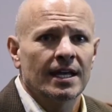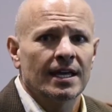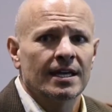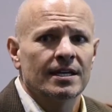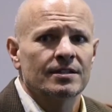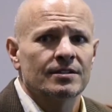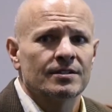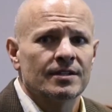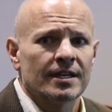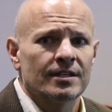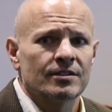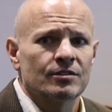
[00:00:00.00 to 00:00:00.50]

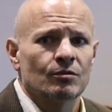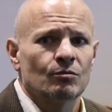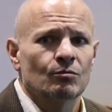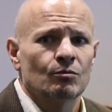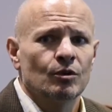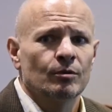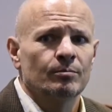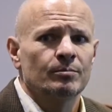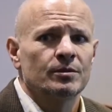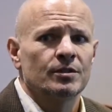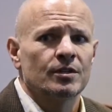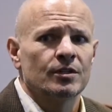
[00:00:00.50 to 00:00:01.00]
has, has a
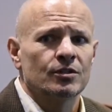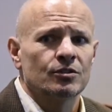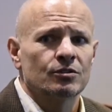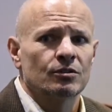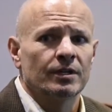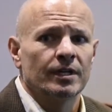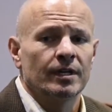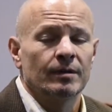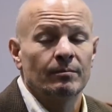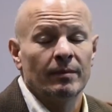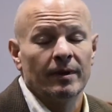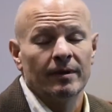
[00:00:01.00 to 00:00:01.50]
real potential
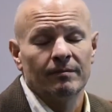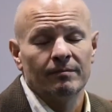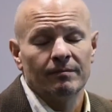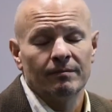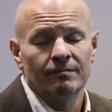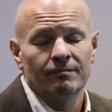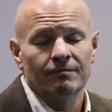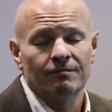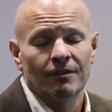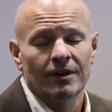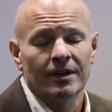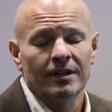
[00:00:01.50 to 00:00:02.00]
to, and
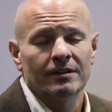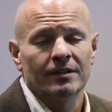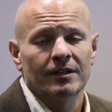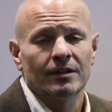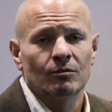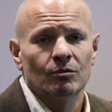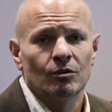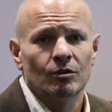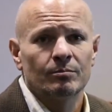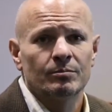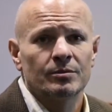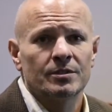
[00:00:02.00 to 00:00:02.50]
frankly, a
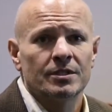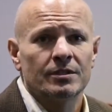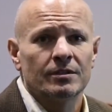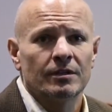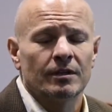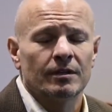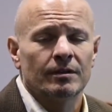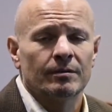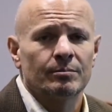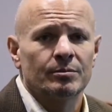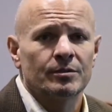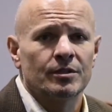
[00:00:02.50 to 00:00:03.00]
real
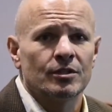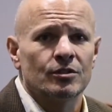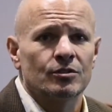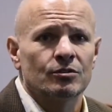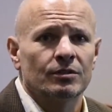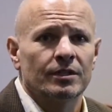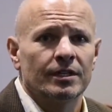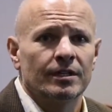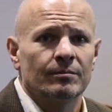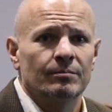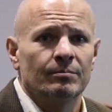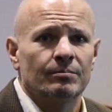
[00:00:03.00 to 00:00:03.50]
uh,
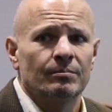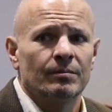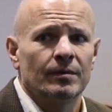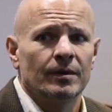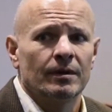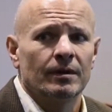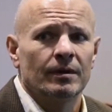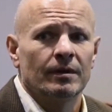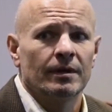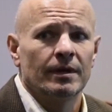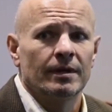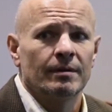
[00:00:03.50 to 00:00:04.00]
potential to
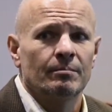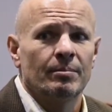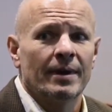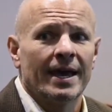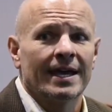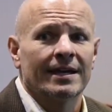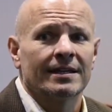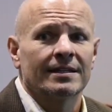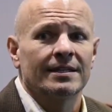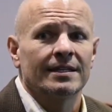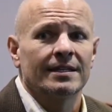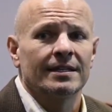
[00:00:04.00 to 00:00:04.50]

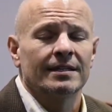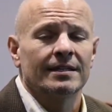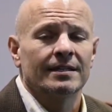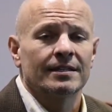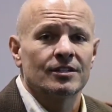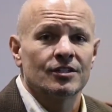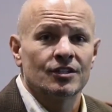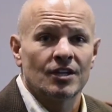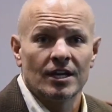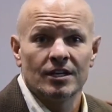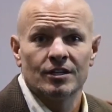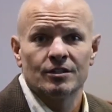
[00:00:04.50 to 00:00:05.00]
impact the
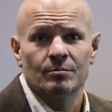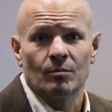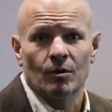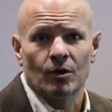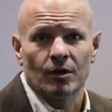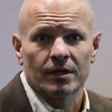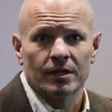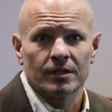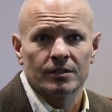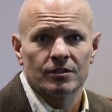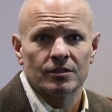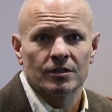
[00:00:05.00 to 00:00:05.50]
exchange
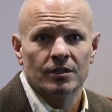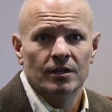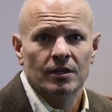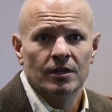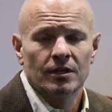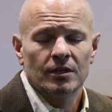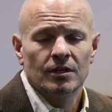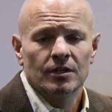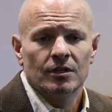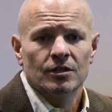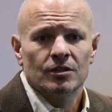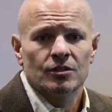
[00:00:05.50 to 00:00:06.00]
markets.
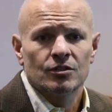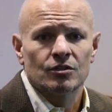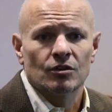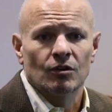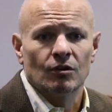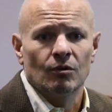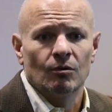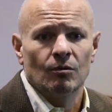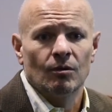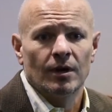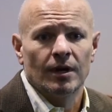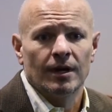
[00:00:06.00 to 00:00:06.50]

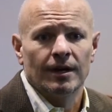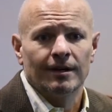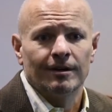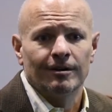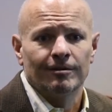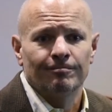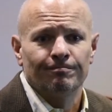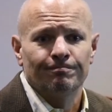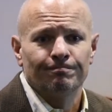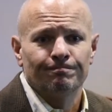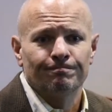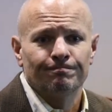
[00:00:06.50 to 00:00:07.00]
So,
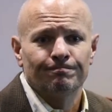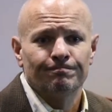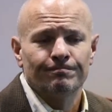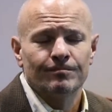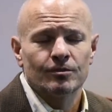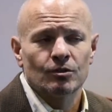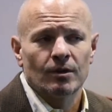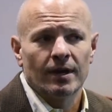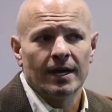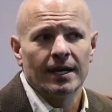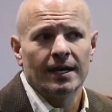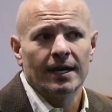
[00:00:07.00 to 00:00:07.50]
um,
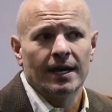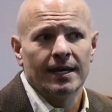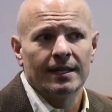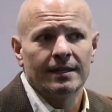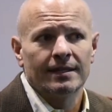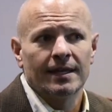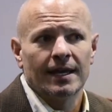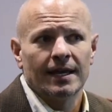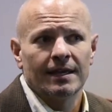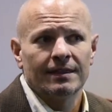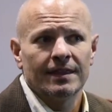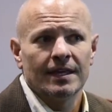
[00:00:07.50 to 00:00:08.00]
so I, I,
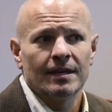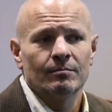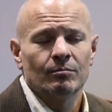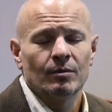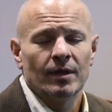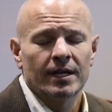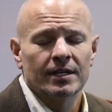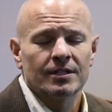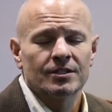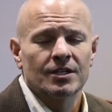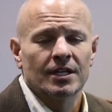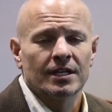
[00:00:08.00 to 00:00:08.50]
I, think
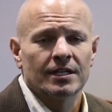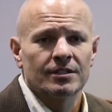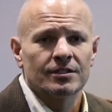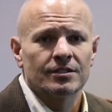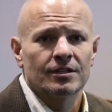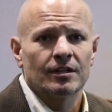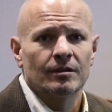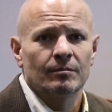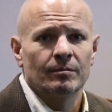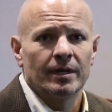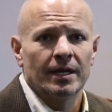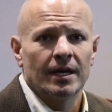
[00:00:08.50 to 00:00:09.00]
blockchain is
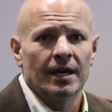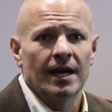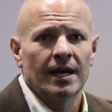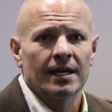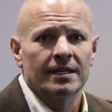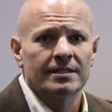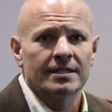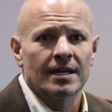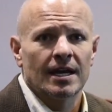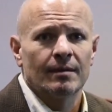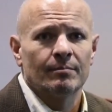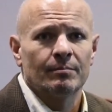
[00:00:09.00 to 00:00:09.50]
going to be a
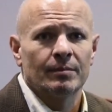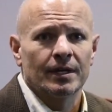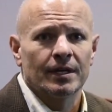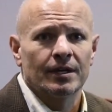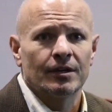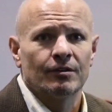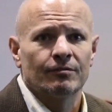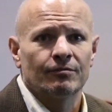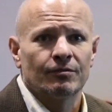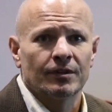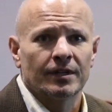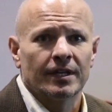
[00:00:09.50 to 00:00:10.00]
hot topic
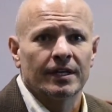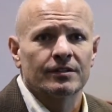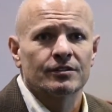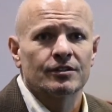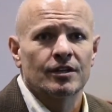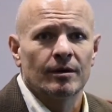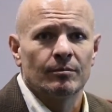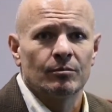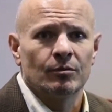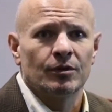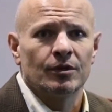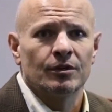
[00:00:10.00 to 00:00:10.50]
here for the next
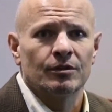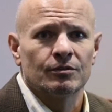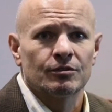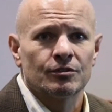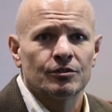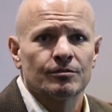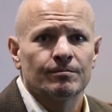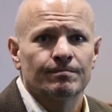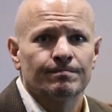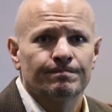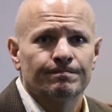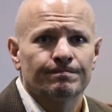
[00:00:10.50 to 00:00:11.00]
couple
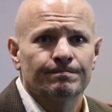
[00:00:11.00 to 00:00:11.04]
years.